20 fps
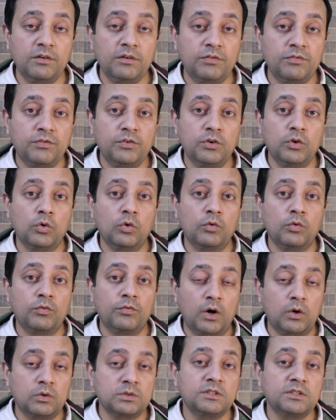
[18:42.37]
If you
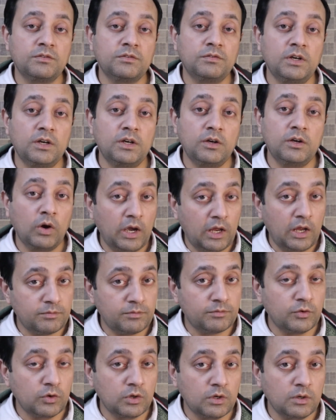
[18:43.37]
found this video
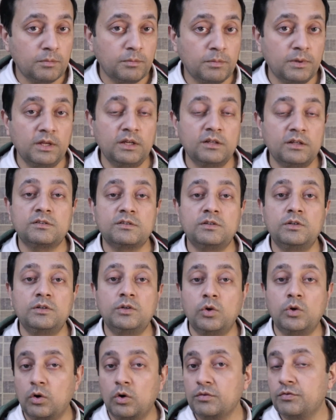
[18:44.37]
helpful, please
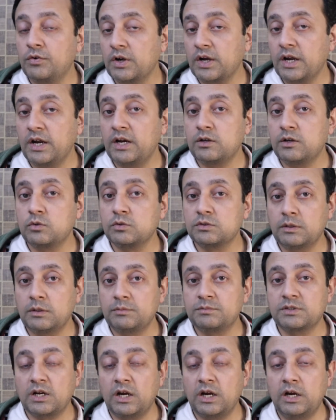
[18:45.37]
don't forget to
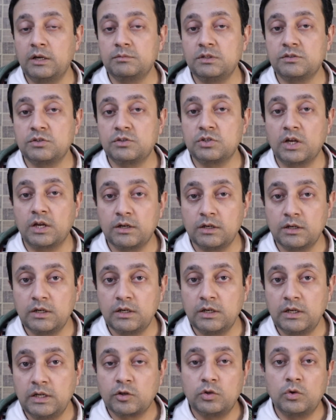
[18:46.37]
subscribe this
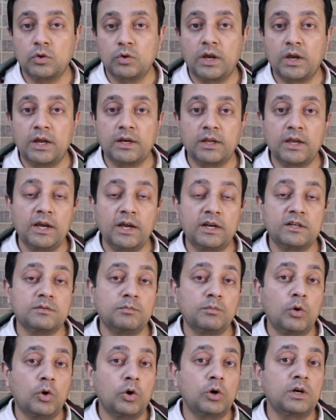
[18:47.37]
channel so you can get
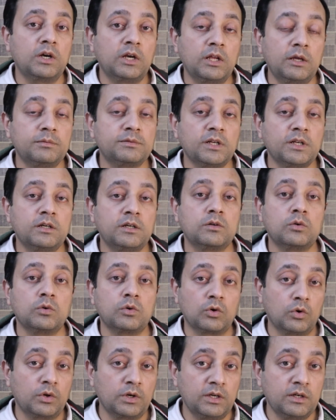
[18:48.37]
more tips and
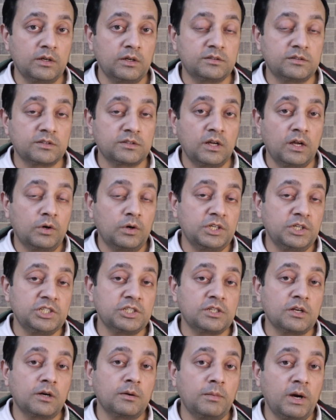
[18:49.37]
tutorials on
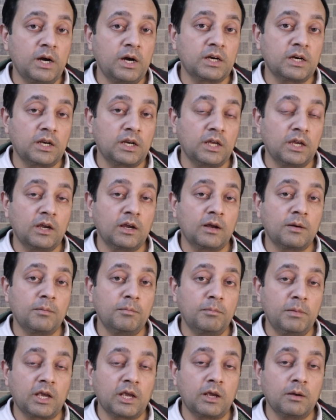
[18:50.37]
digital marketing,
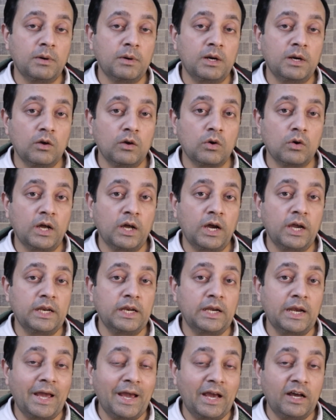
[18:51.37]
making money
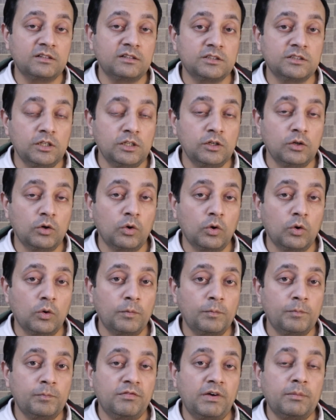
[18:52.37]
online,
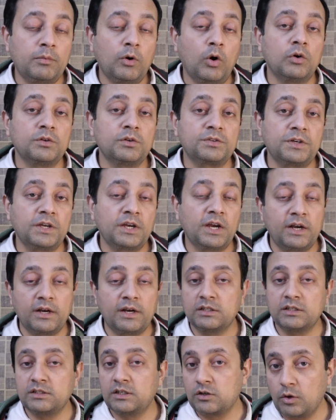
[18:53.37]
SEO, web hosting
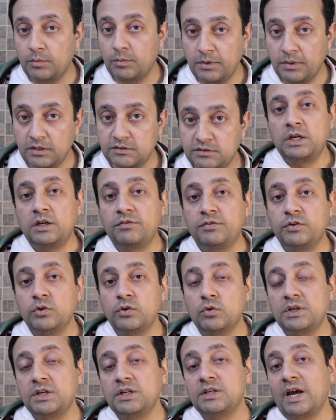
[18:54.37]
and other topics. If
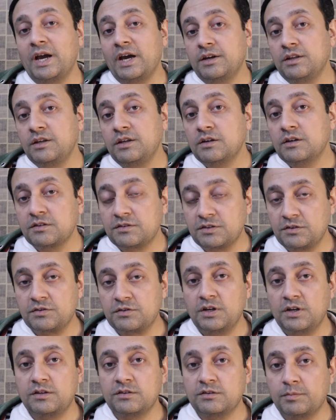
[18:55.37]
you need any
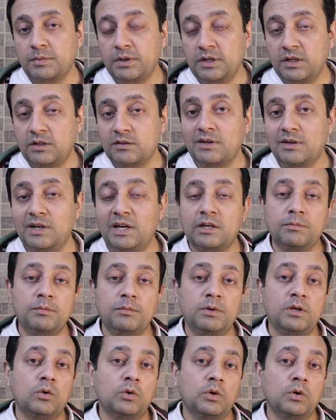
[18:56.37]
assistance, please let
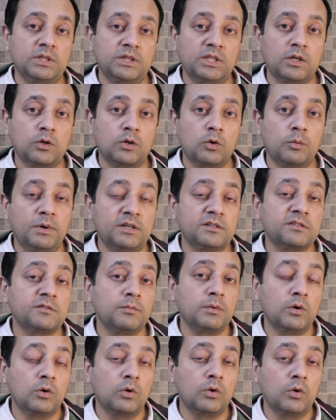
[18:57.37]
me know in the comments
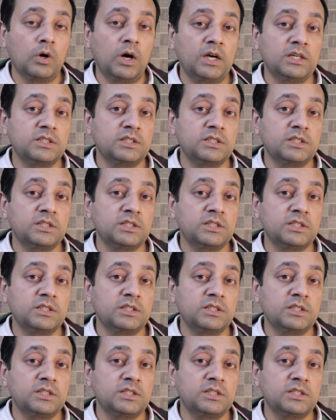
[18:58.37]
below.